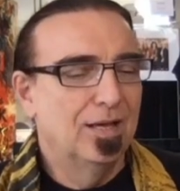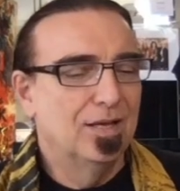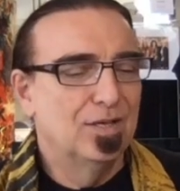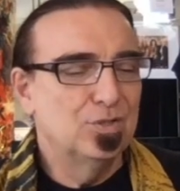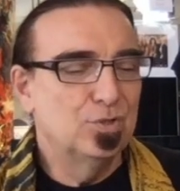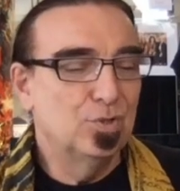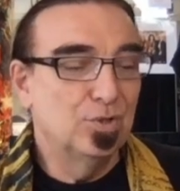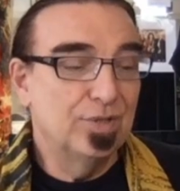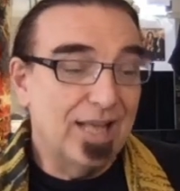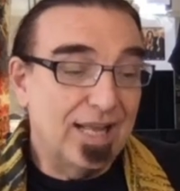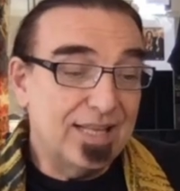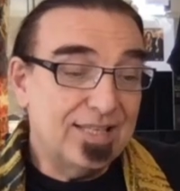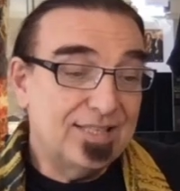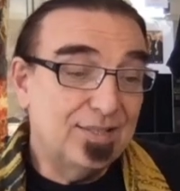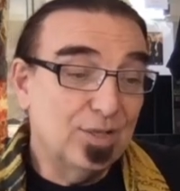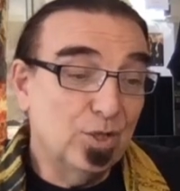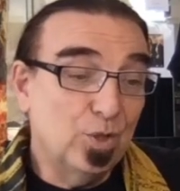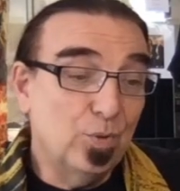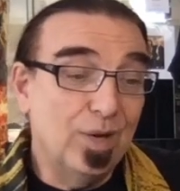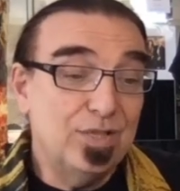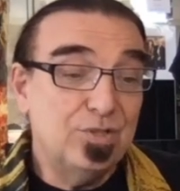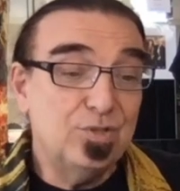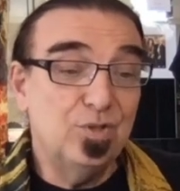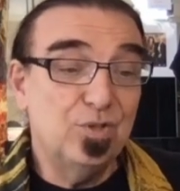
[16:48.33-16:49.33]
So that's the
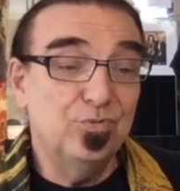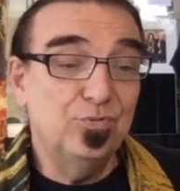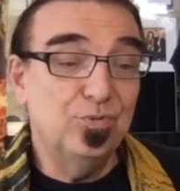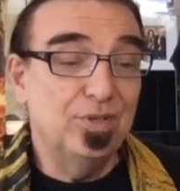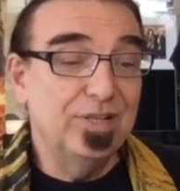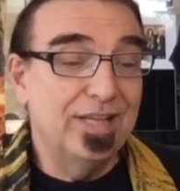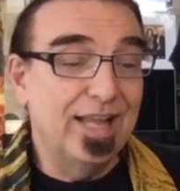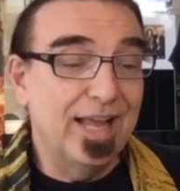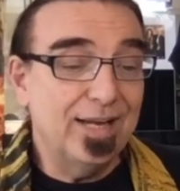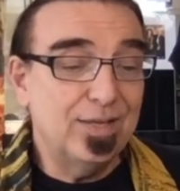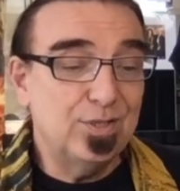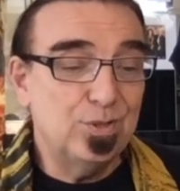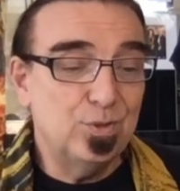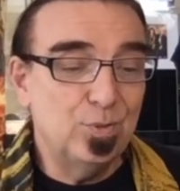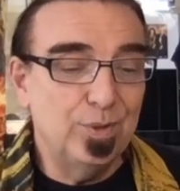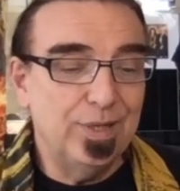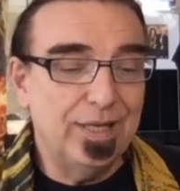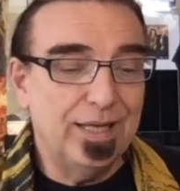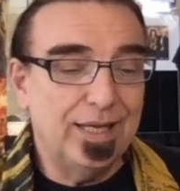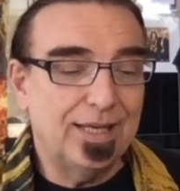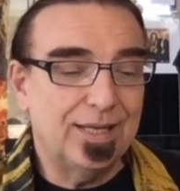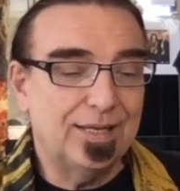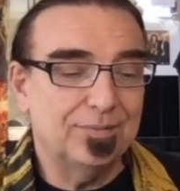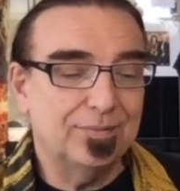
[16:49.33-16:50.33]
question for next
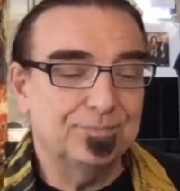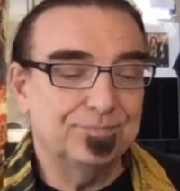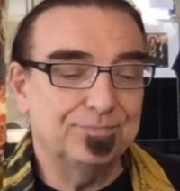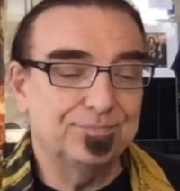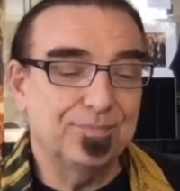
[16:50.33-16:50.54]
week.